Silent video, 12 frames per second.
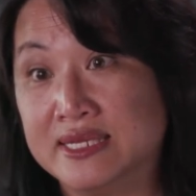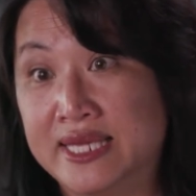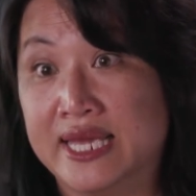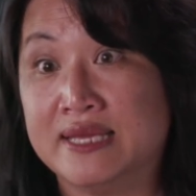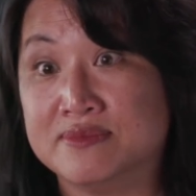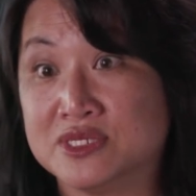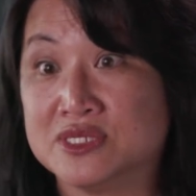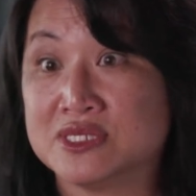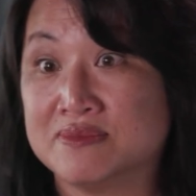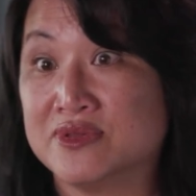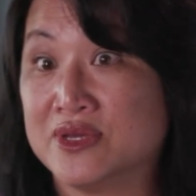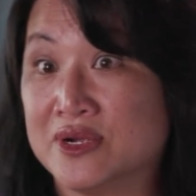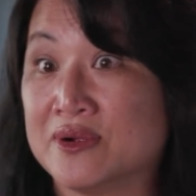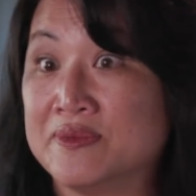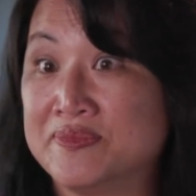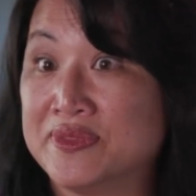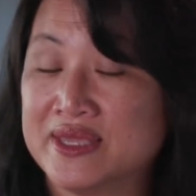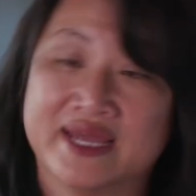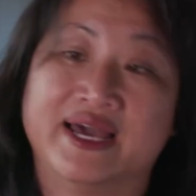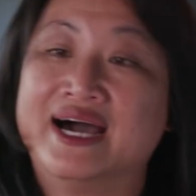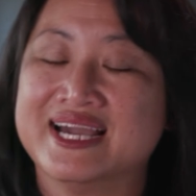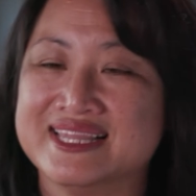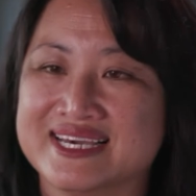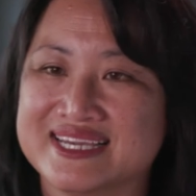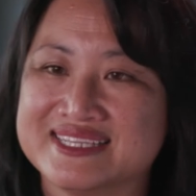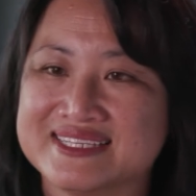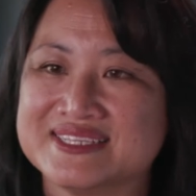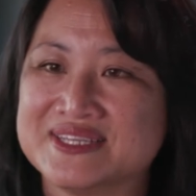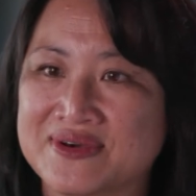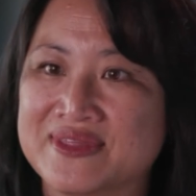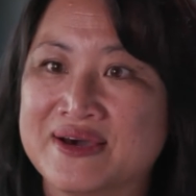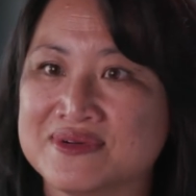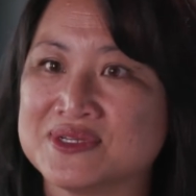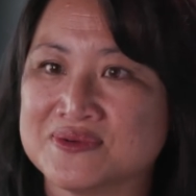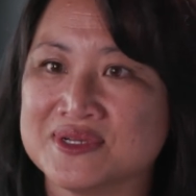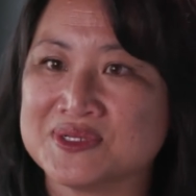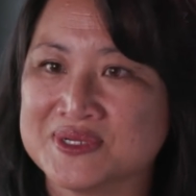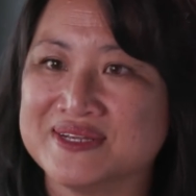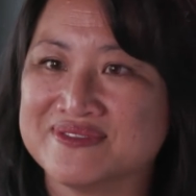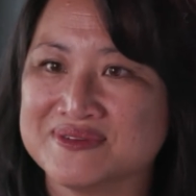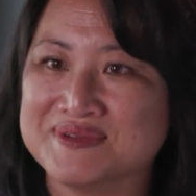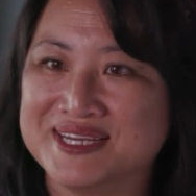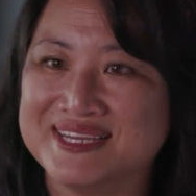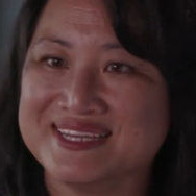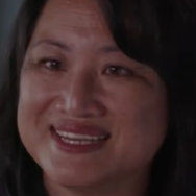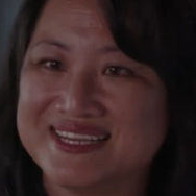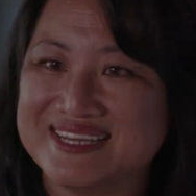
games and some of their kind of highlights. So that was a real treat for me.